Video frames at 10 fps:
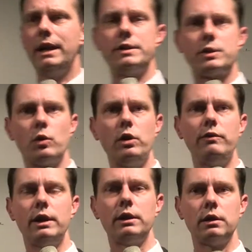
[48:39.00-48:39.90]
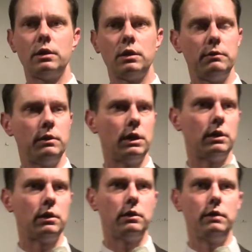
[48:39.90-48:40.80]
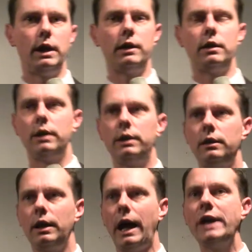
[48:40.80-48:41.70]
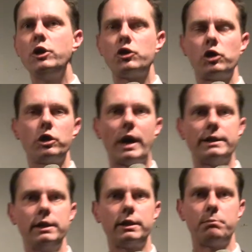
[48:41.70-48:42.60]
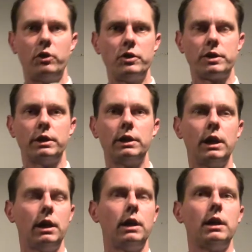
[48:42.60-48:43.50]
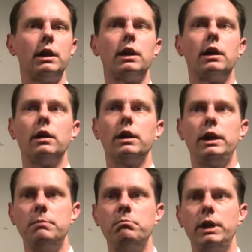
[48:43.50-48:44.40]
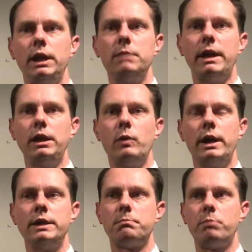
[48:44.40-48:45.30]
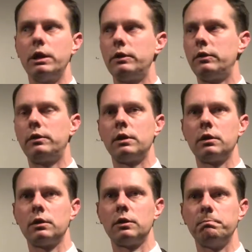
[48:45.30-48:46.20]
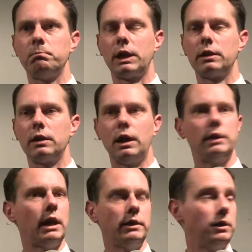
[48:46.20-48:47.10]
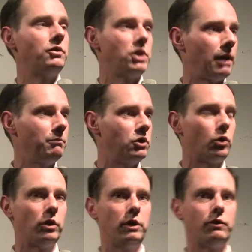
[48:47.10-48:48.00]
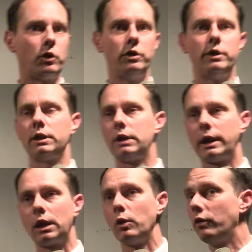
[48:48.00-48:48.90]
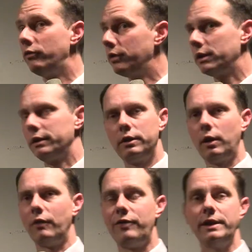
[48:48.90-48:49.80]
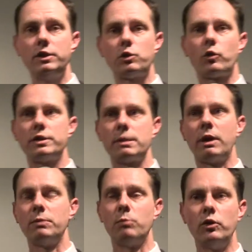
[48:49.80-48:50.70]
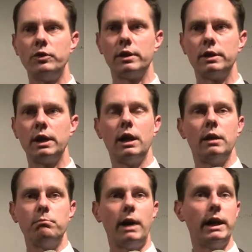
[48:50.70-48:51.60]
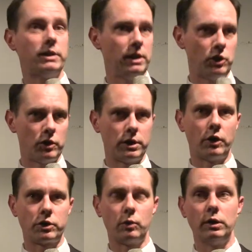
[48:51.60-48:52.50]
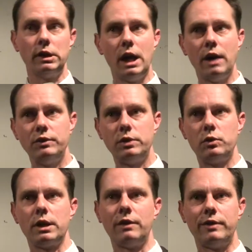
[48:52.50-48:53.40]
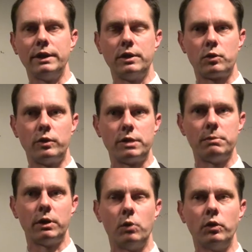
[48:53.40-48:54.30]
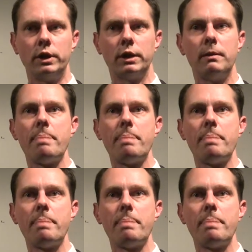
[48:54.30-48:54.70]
sort of an idiosyncratic person in many ways, but I'm sure you've heard like a lot of funny stories about Mondrian. My teachers in art school loved to tell funny stories about Mondrian.